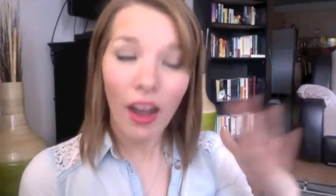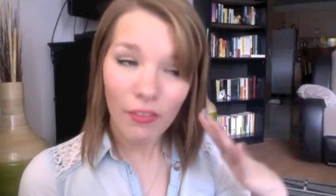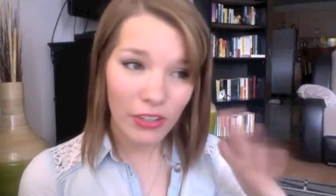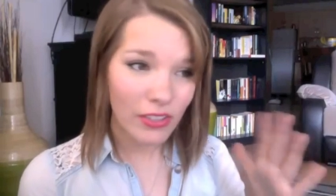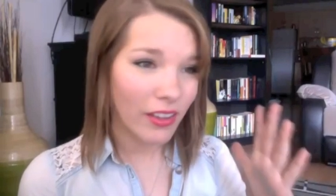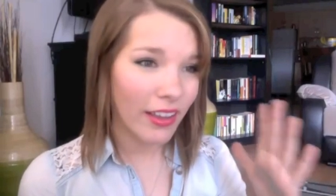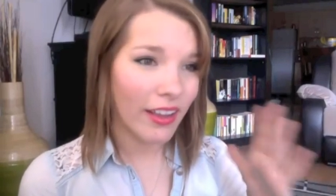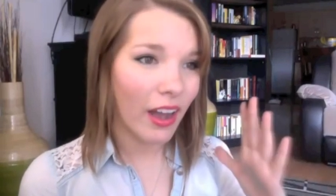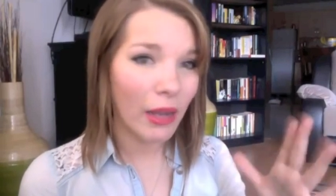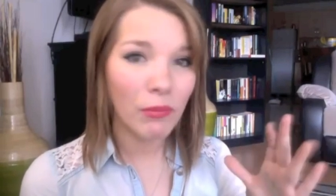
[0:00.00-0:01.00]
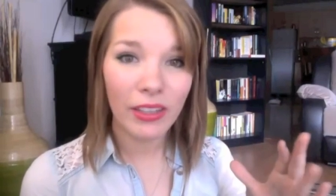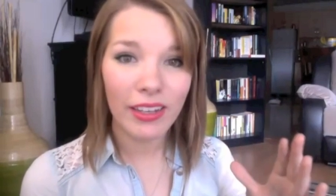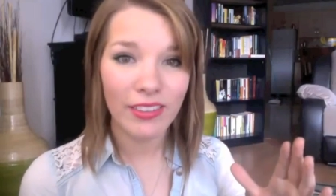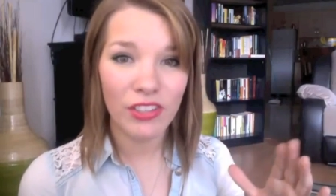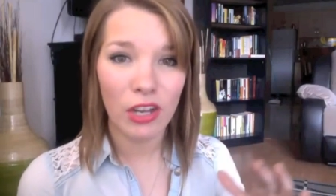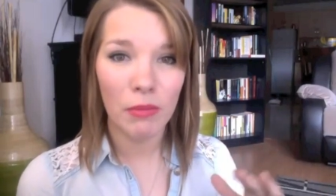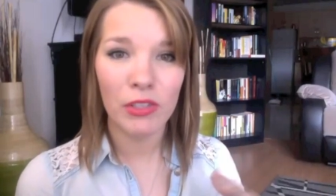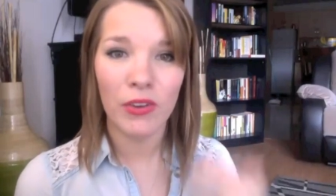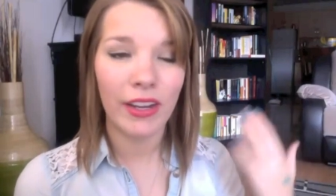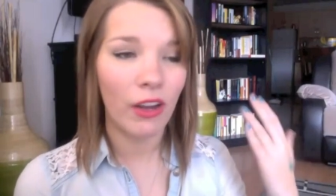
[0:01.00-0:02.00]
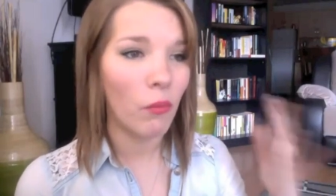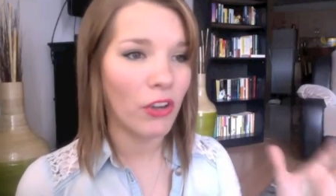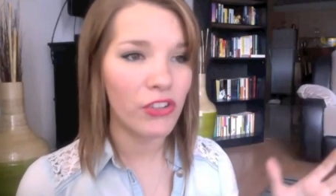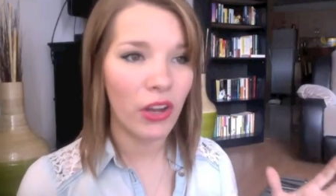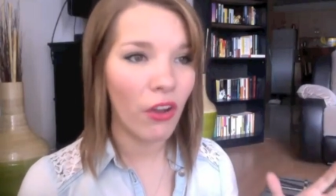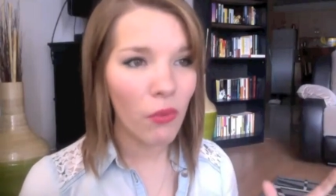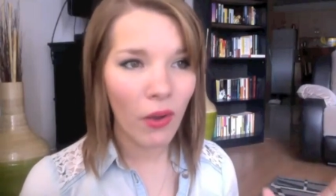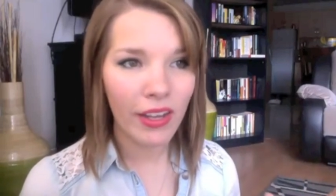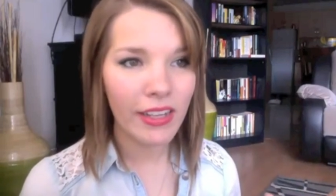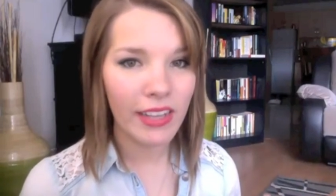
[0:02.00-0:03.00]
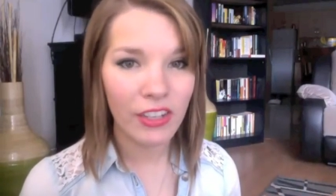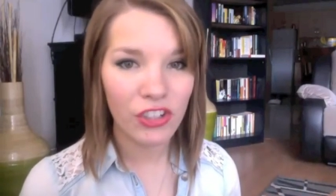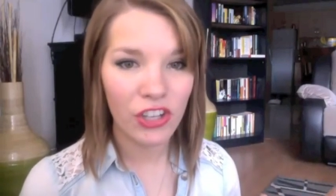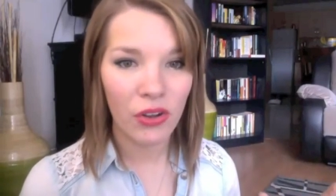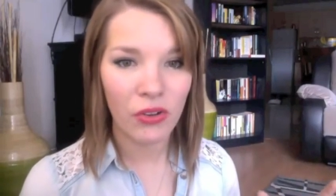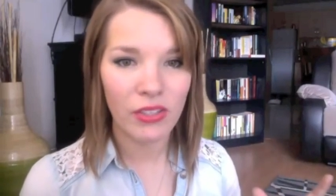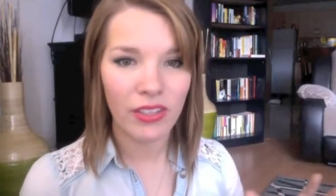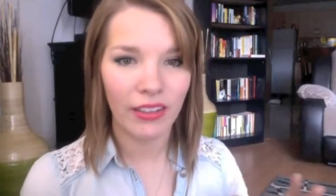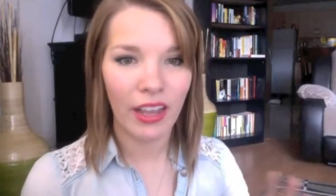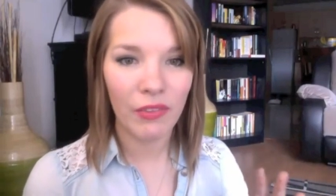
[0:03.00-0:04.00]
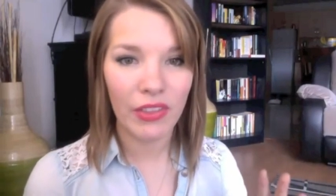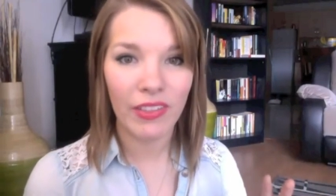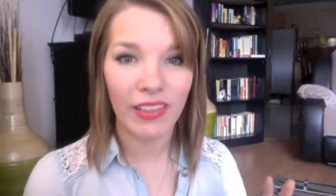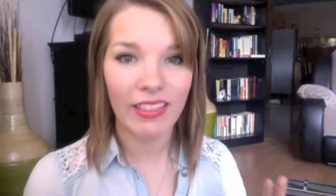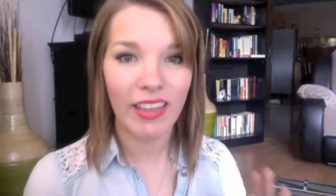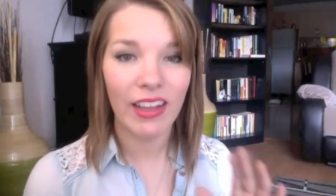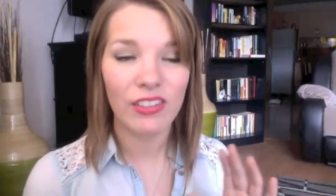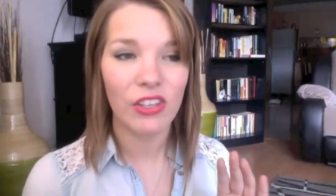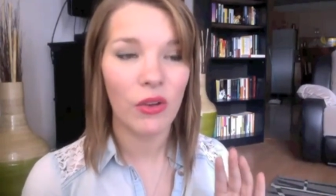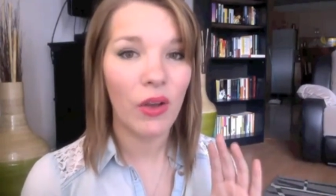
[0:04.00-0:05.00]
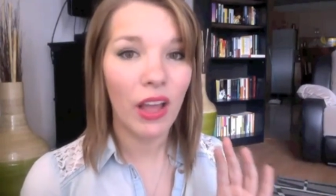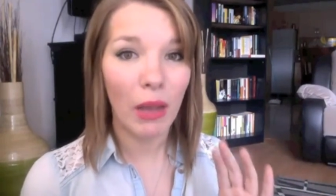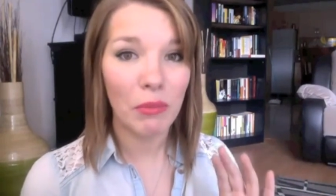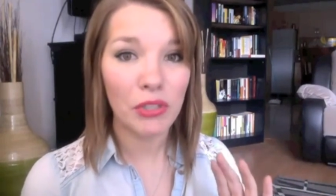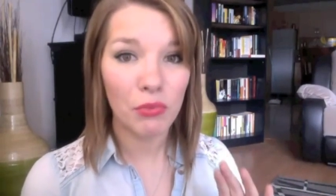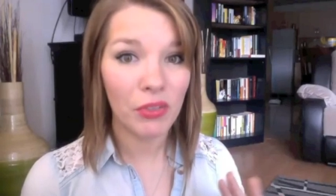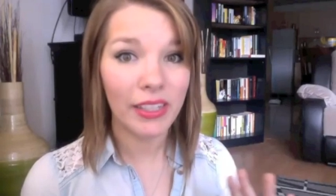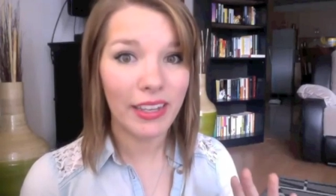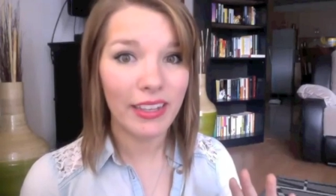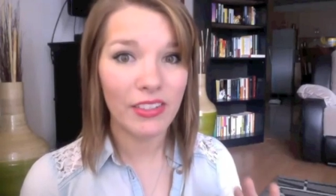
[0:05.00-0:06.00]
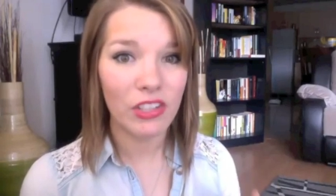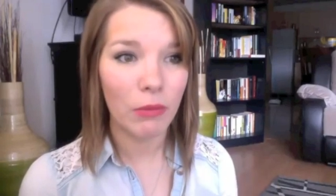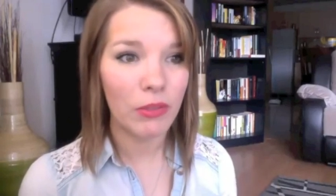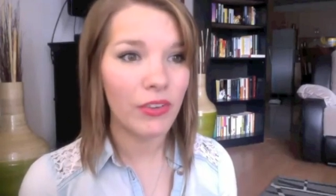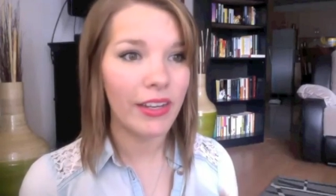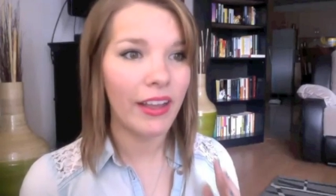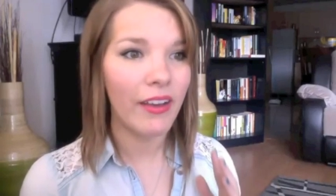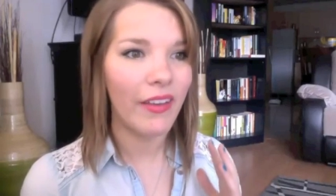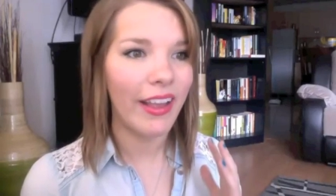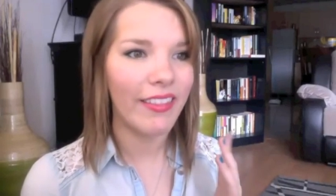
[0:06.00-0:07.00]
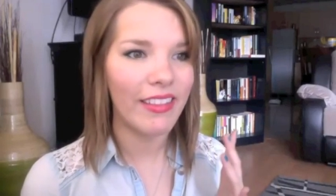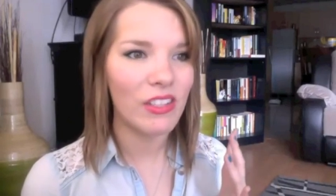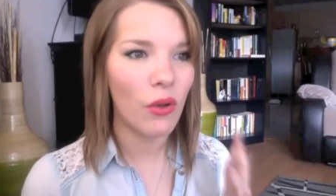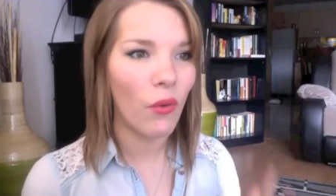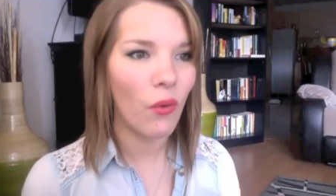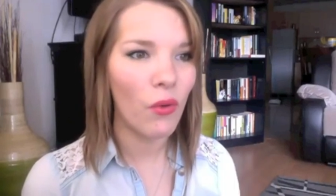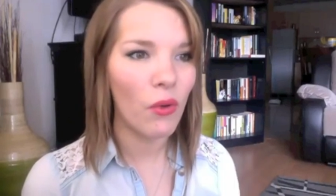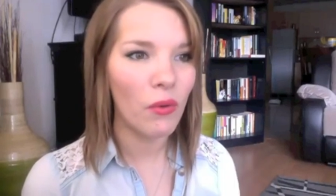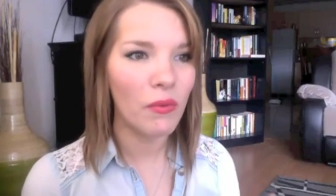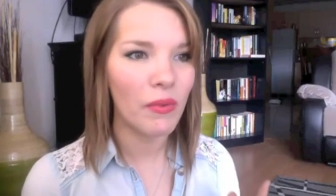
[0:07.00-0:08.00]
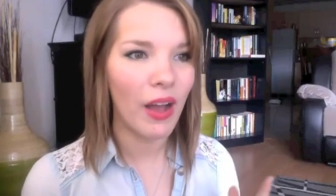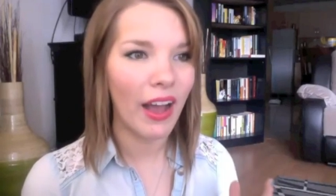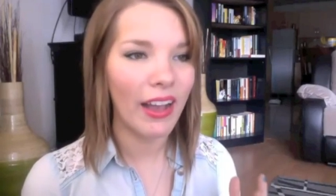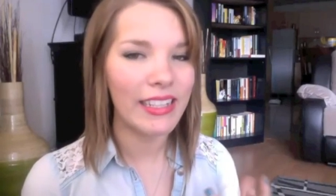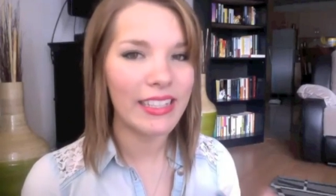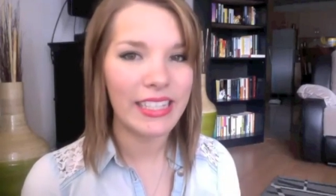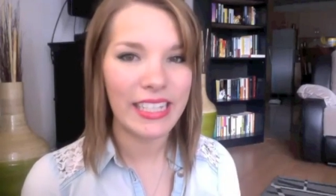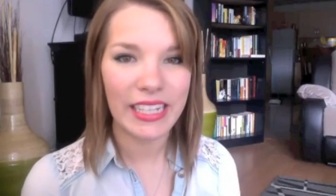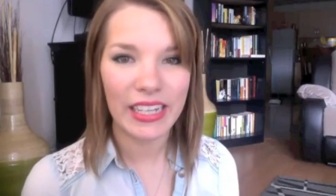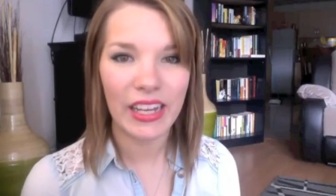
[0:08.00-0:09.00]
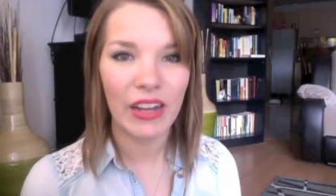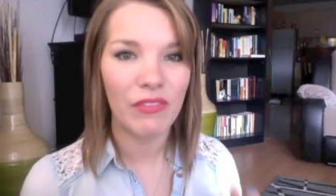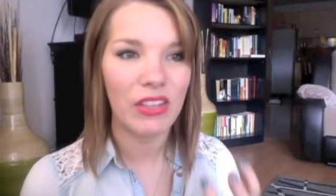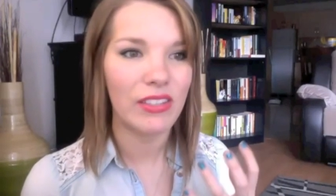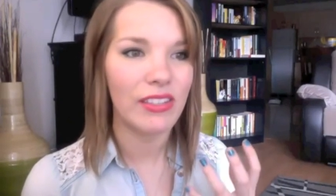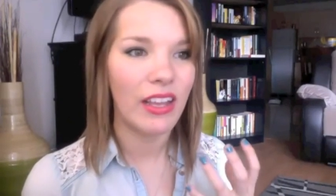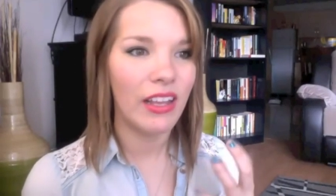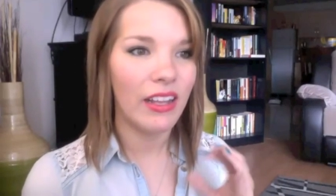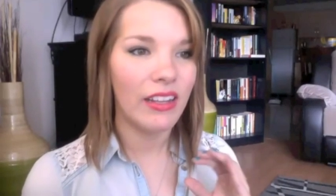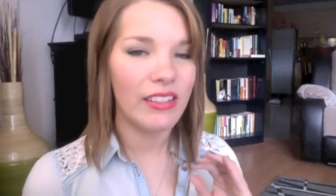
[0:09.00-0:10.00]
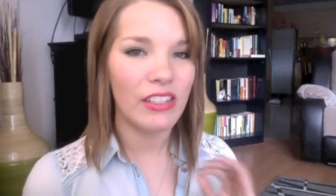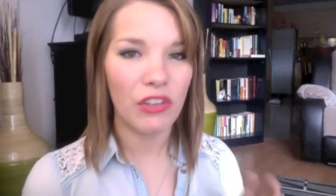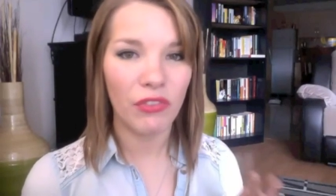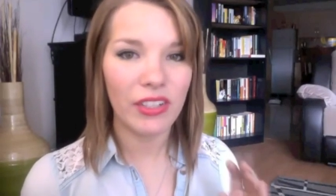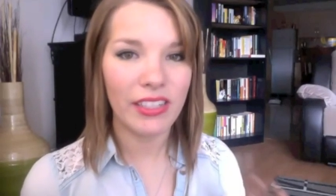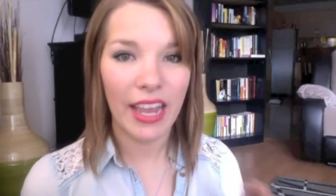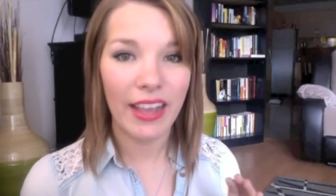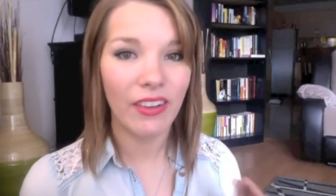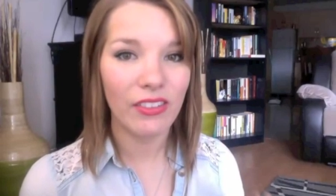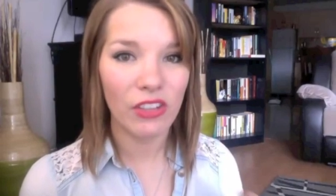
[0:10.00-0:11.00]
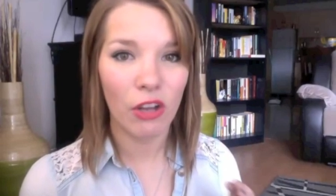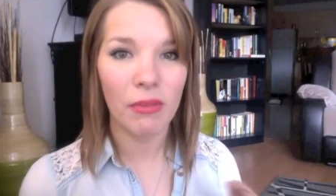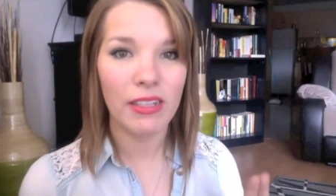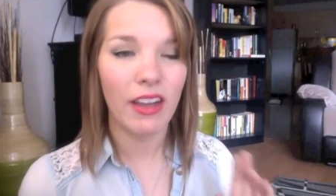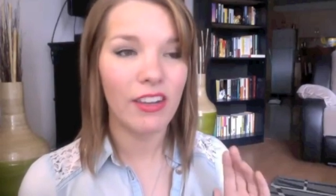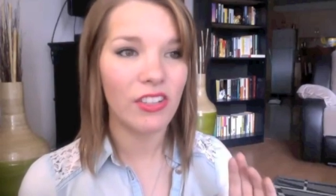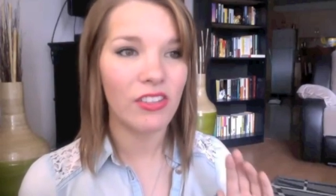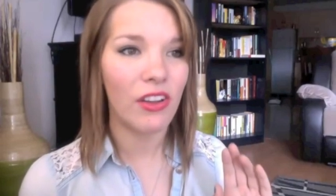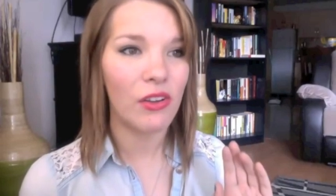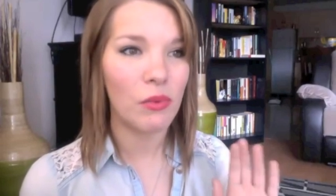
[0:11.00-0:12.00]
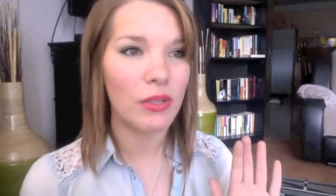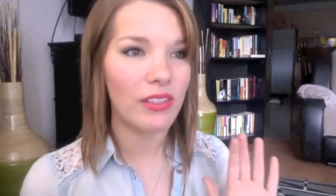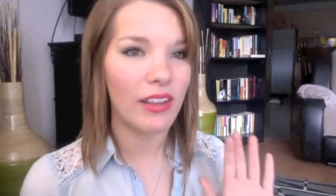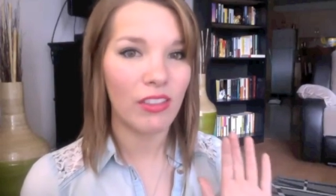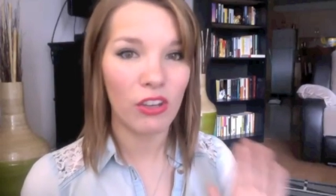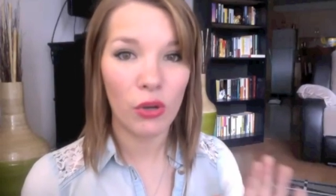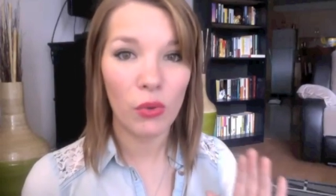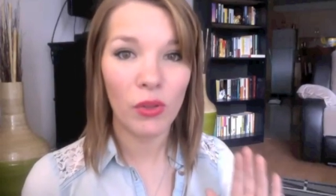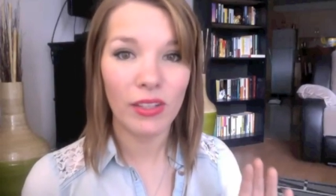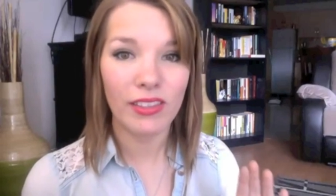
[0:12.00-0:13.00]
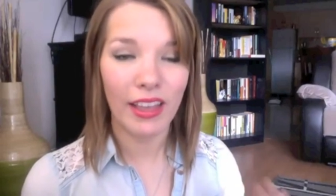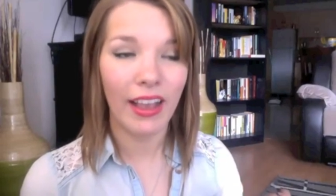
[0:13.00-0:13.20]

First, like, I'm really into zombies right now. I'm watching all the Walking Dead shows and everything like that. So I'm just really into zombies right now. And this whole idea of this different take on zombies, I just thought it was like the coolest thing